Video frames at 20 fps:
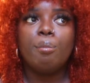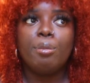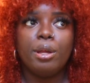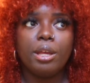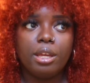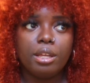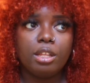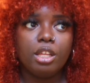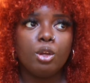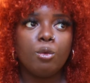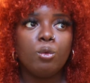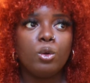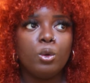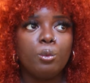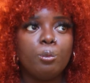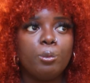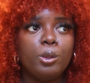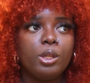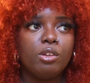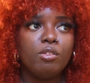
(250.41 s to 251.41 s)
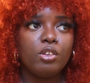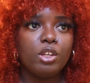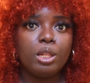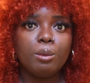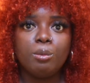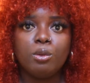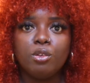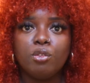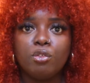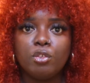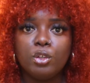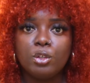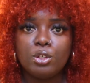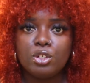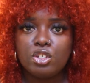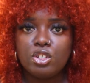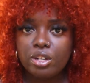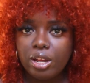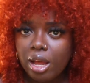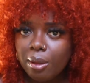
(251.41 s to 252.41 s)
but it won't be available for you to
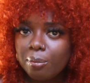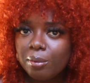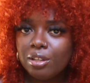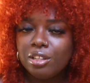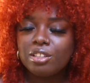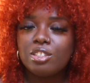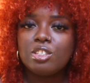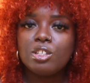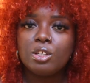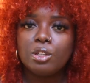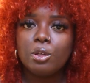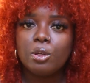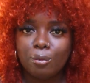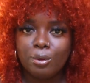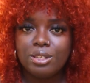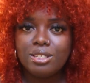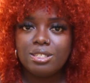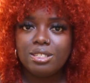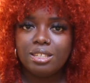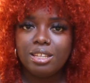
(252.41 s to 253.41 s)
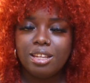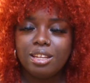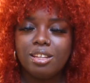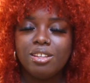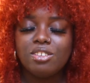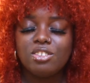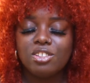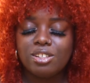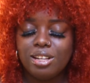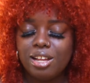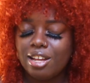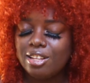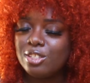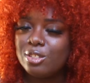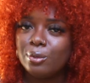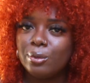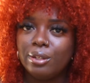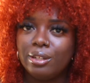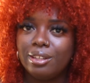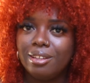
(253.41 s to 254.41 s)
shop until Wednesday, July
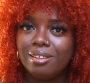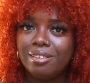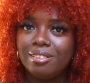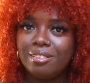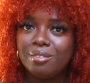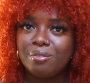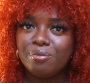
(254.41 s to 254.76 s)
twentieth.